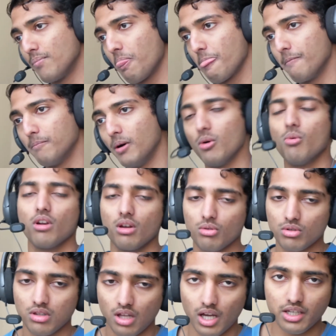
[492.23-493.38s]
But what I would
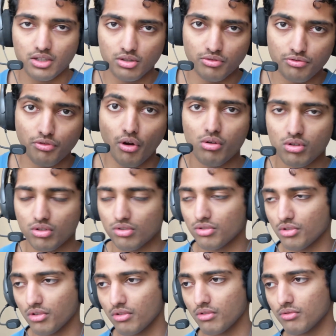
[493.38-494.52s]
like to focus on
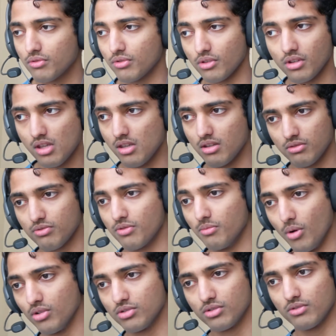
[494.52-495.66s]
for
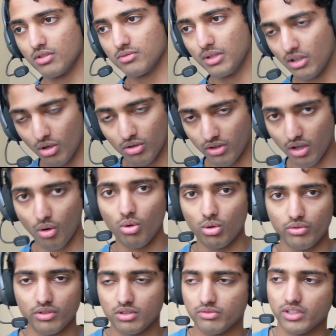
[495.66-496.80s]
most of this video, or like all of
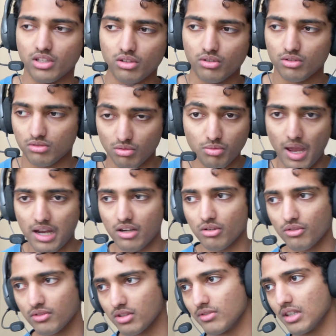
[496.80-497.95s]
this video, the remainder of
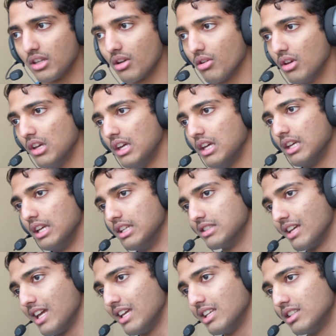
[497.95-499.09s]
this video, is
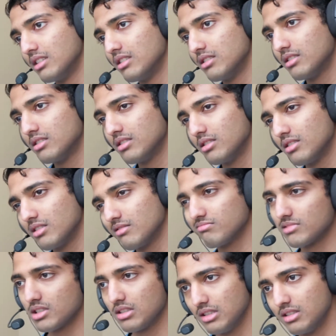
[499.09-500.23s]
a
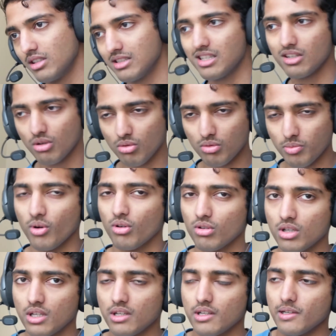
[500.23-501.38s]
single report,
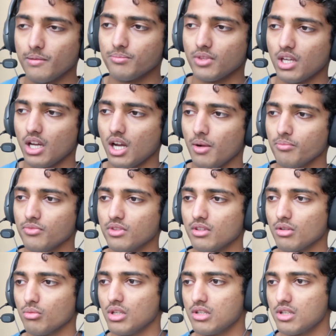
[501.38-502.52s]

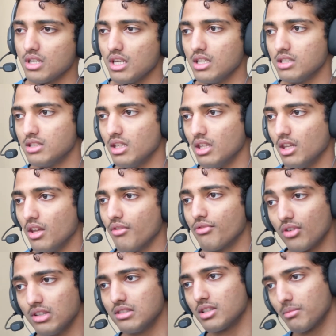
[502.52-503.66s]
which is the
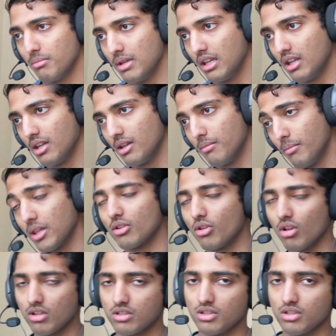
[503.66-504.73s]
forensic methodology